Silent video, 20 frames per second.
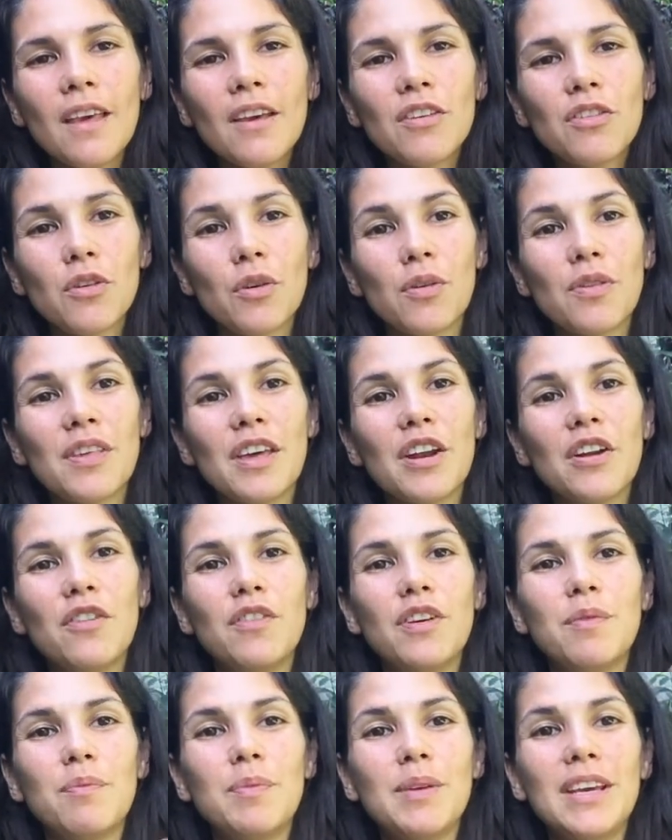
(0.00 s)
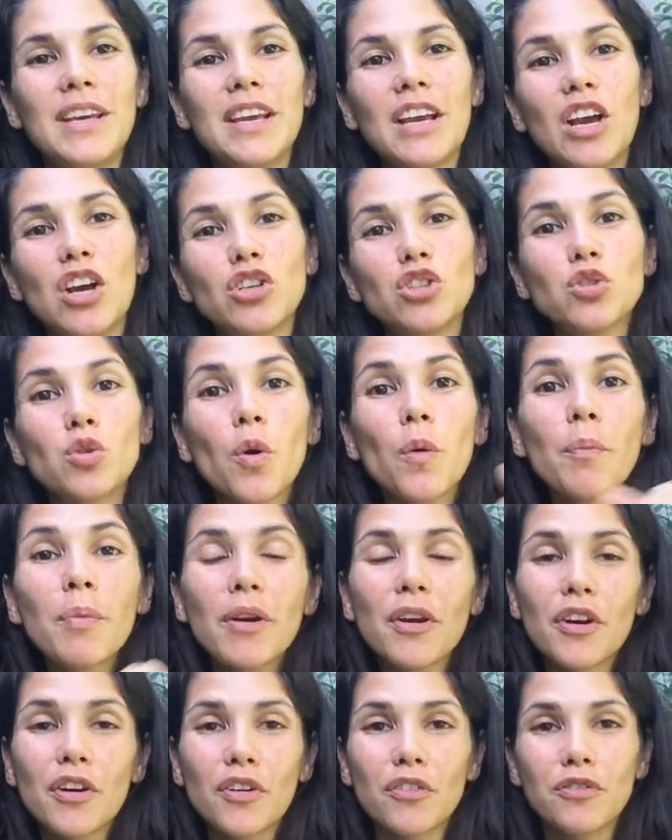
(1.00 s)
So instead of it being a short
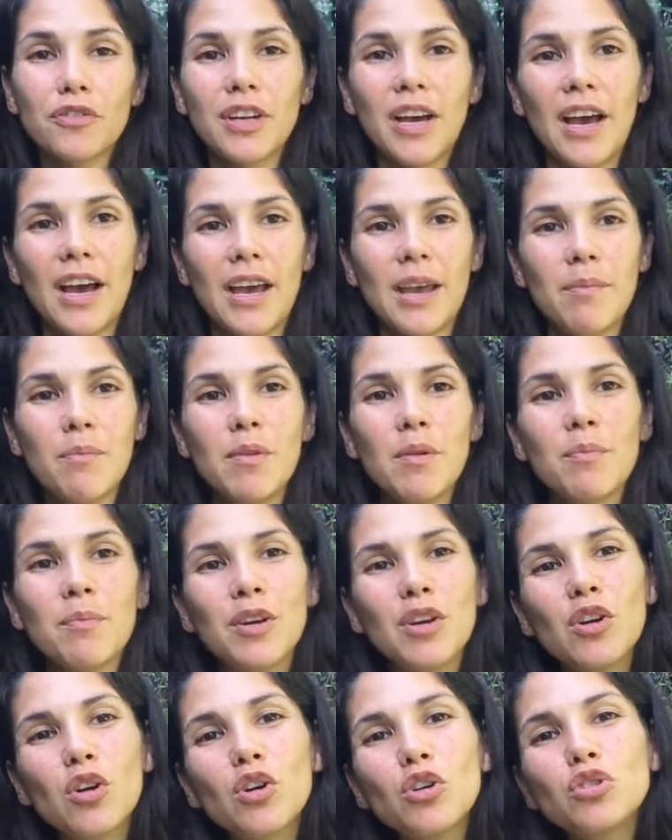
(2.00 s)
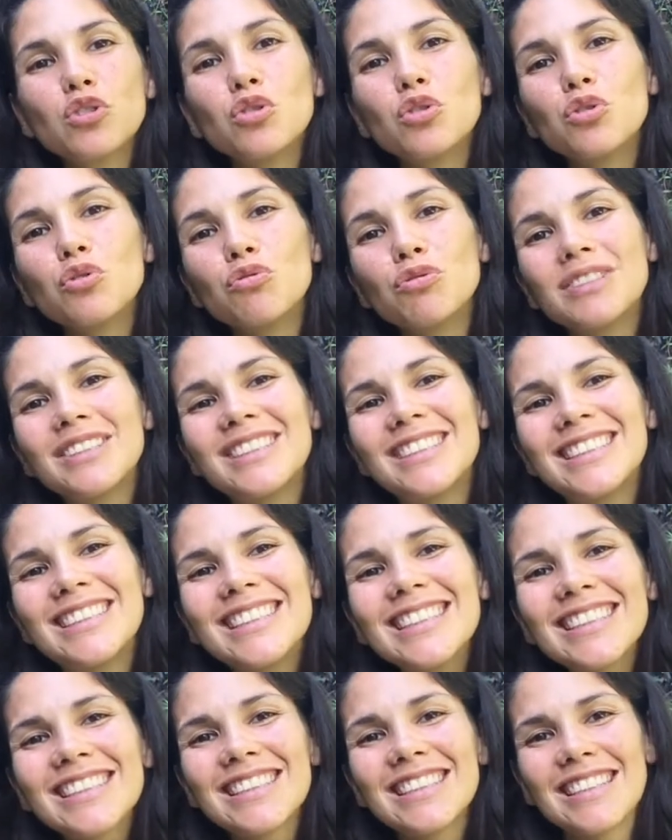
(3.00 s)
period of time, because you're
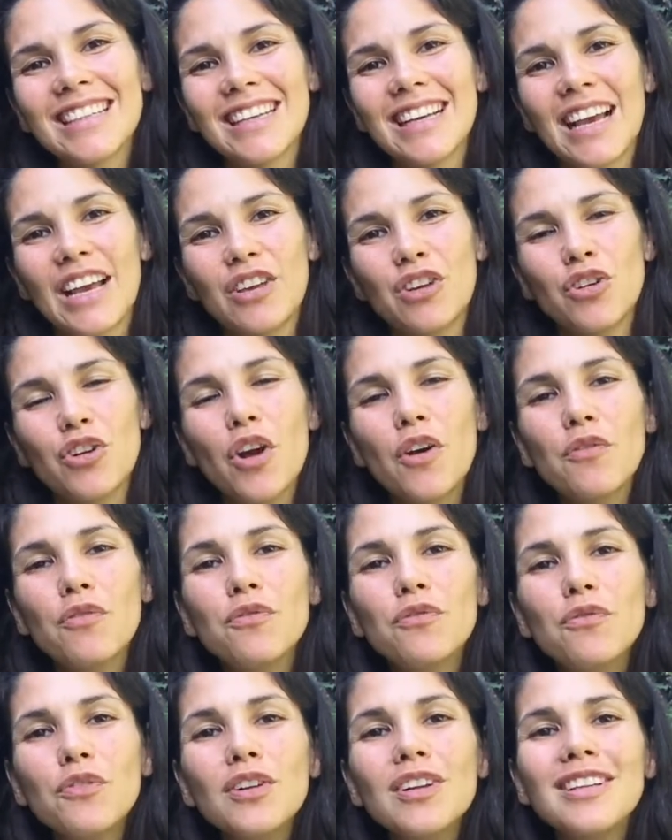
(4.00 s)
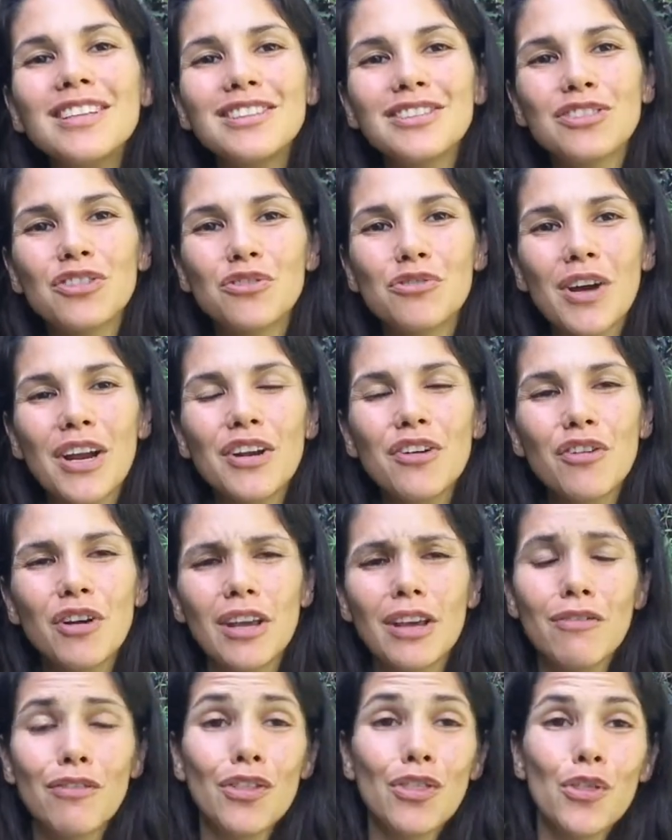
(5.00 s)
resisting and you're not fully
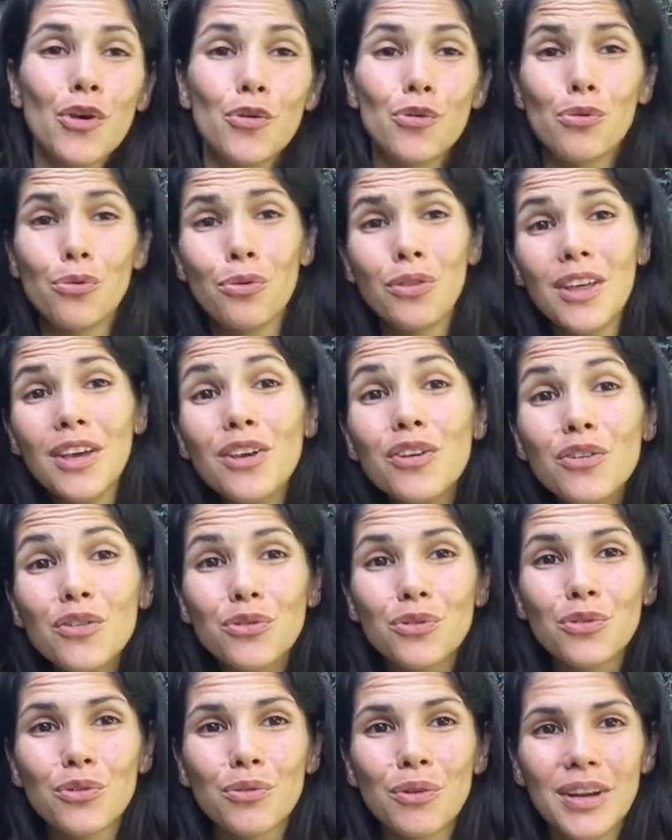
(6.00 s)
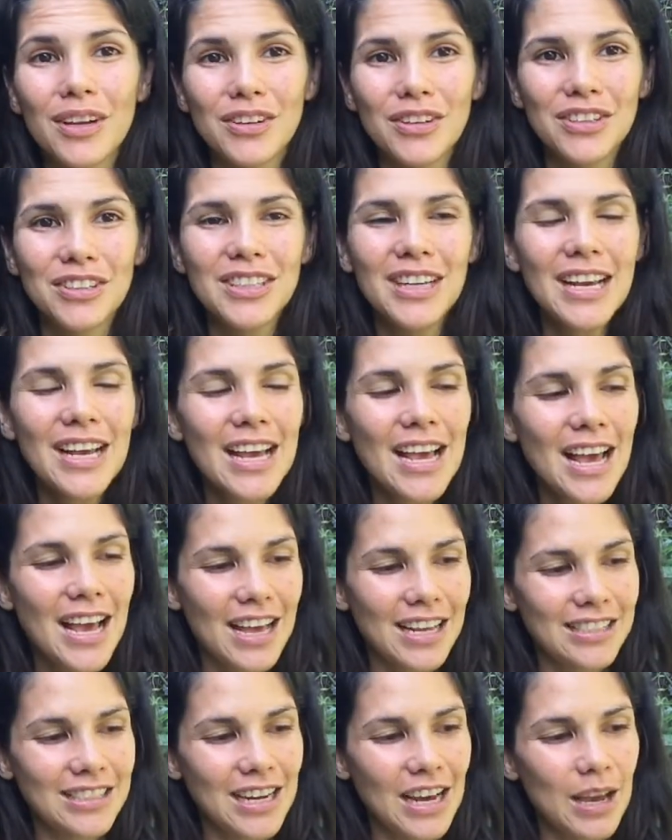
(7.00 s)
surrendering, even though you think you're surrendered
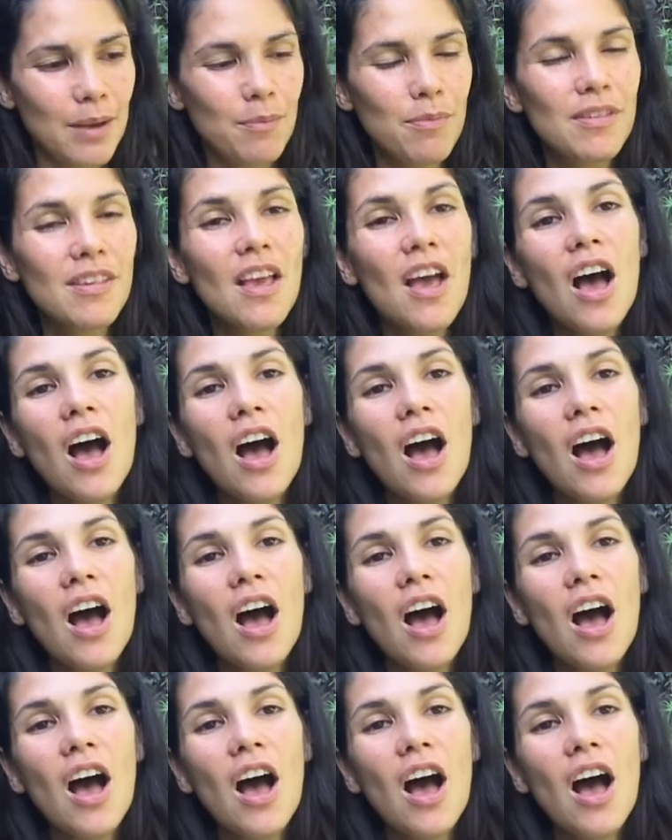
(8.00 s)
at times,